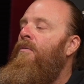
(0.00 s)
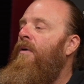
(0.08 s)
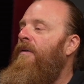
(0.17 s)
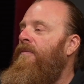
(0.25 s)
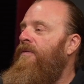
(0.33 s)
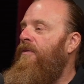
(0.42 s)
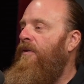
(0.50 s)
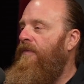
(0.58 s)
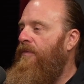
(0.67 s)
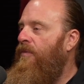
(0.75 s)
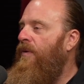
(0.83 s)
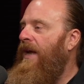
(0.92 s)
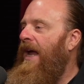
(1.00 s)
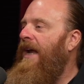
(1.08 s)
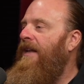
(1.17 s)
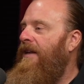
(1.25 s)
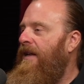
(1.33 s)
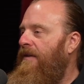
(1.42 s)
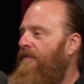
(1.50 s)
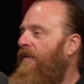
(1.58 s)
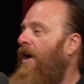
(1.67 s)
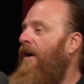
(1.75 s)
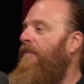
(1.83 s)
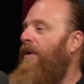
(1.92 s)
We've sort of created an
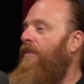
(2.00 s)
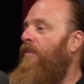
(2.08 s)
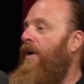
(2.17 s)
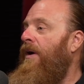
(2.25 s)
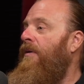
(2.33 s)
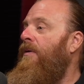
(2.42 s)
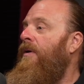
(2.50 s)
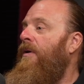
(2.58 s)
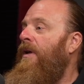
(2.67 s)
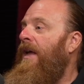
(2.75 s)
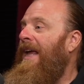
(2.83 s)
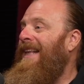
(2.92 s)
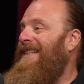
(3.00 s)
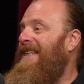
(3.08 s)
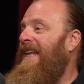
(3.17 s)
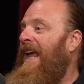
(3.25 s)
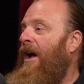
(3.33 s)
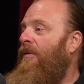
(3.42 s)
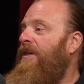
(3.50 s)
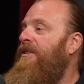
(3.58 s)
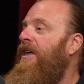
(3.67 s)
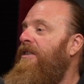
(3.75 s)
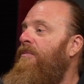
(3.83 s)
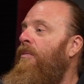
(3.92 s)
environment where it's now
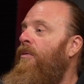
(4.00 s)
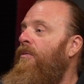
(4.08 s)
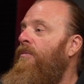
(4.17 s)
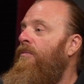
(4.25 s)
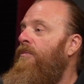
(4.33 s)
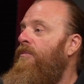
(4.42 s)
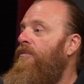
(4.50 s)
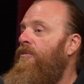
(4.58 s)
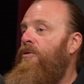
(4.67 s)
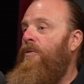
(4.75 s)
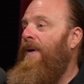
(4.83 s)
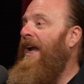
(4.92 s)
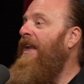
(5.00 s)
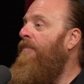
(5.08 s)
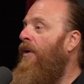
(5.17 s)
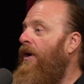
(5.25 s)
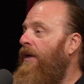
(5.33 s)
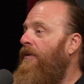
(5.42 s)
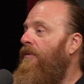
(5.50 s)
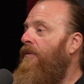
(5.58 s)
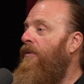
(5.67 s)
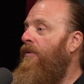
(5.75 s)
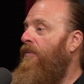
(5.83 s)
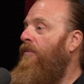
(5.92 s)
accessible to anybody
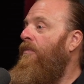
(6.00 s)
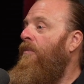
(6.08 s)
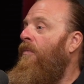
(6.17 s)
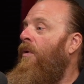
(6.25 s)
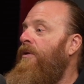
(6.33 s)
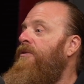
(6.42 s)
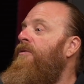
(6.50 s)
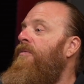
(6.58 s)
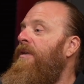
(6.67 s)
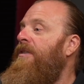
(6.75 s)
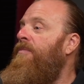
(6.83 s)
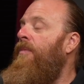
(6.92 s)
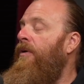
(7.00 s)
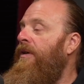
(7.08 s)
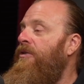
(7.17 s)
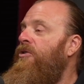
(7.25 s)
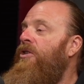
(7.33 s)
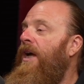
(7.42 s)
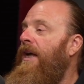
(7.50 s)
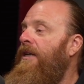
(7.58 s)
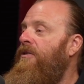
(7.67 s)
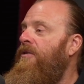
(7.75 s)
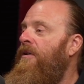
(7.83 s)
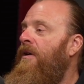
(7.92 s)
who wants to experience
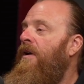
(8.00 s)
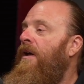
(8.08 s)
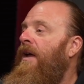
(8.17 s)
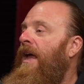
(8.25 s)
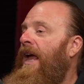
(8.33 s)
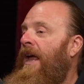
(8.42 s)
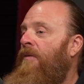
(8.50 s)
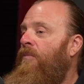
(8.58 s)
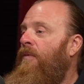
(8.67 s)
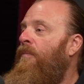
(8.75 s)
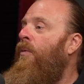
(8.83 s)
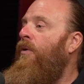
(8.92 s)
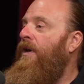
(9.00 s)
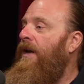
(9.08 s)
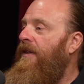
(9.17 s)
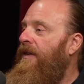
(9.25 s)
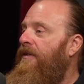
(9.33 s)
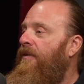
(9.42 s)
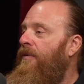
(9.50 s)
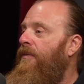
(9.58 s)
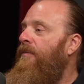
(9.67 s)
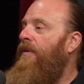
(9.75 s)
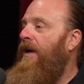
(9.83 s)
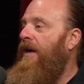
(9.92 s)
change. And we've put it
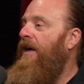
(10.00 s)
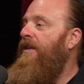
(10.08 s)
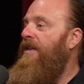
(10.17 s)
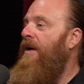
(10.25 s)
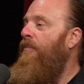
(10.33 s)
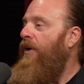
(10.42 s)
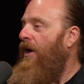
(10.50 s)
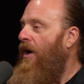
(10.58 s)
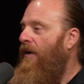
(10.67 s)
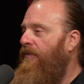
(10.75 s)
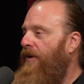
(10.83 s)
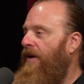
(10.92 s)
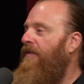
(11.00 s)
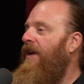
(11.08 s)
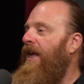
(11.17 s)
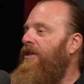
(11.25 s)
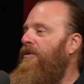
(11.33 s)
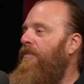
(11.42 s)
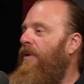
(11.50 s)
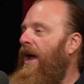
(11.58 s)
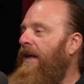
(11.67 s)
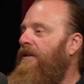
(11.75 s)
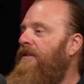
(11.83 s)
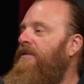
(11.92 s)
into a contemporary offering of an ancient
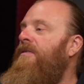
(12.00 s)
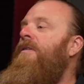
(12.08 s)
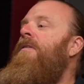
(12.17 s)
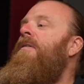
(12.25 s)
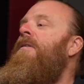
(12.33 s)
practice,